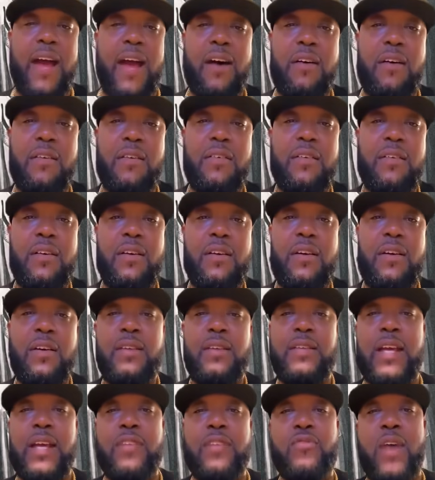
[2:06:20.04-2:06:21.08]
Now
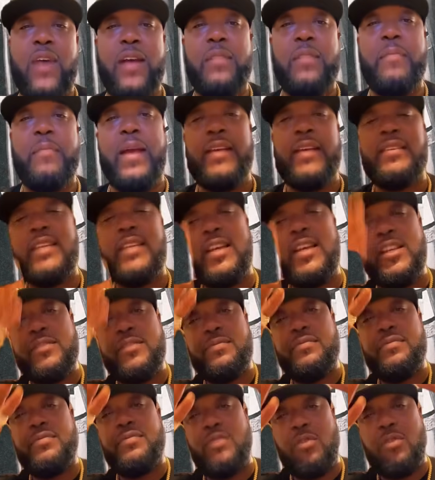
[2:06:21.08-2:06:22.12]
they try to make these
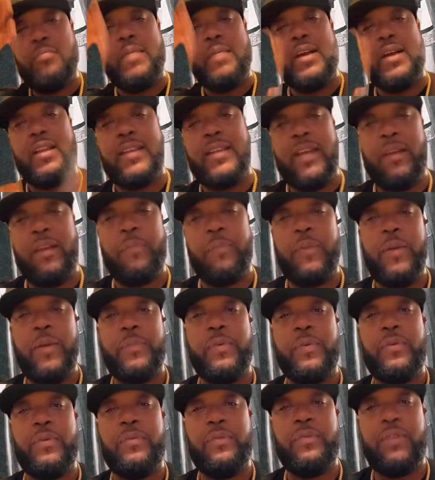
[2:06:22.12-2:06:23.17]
melanated
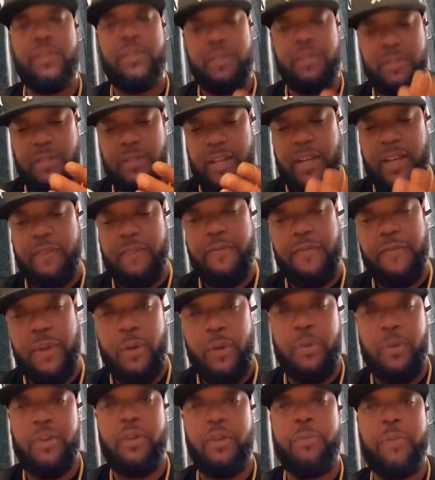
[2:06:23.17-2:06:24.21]
people the
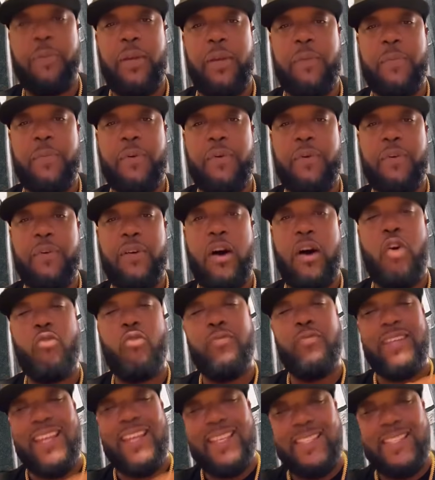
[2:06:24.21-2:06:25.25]
inferior people
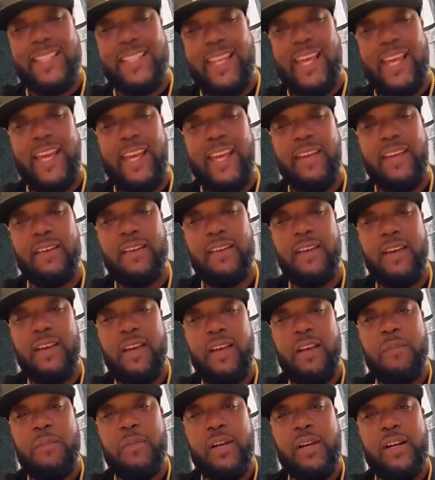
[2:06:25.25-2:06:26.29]
on this land
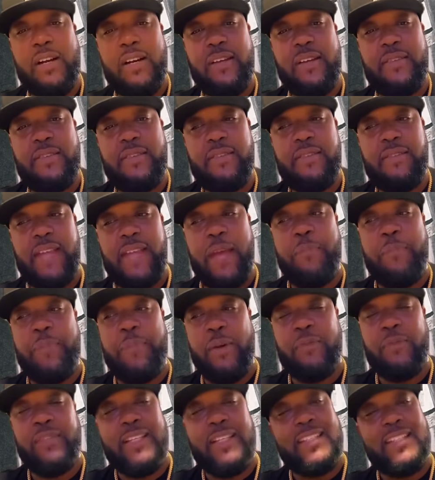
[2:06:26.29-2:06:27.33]
because they
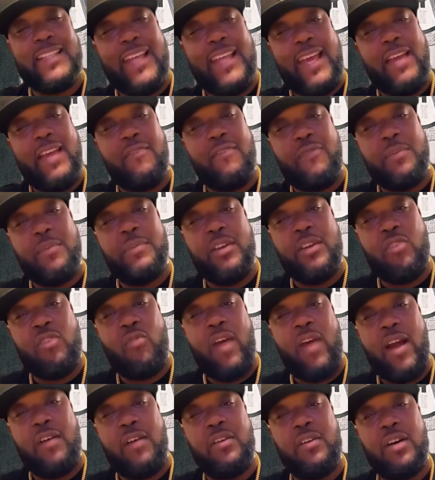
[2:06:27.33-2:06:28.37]
built this land from the
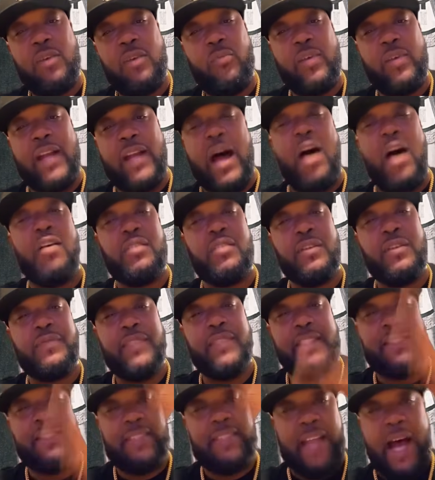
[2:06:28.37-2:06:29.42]
ground up with all of
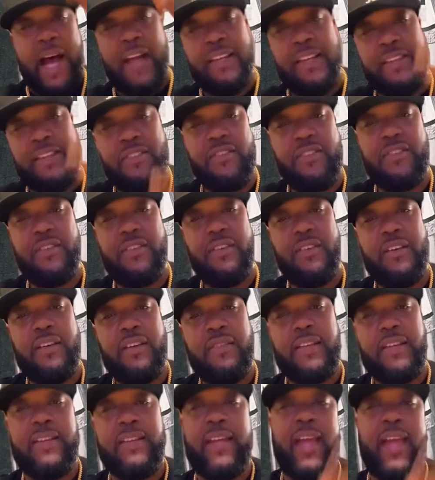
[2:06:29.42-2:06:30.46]
this knowledge
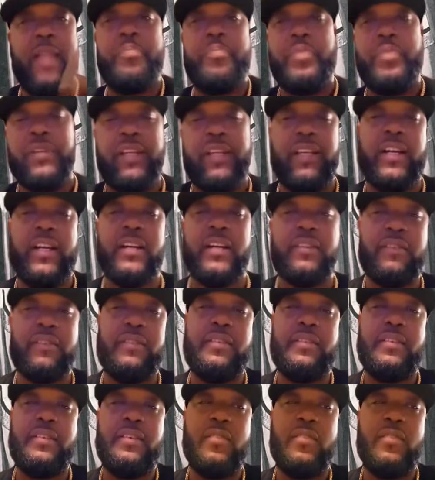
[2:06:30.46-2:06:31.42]
that they had put together.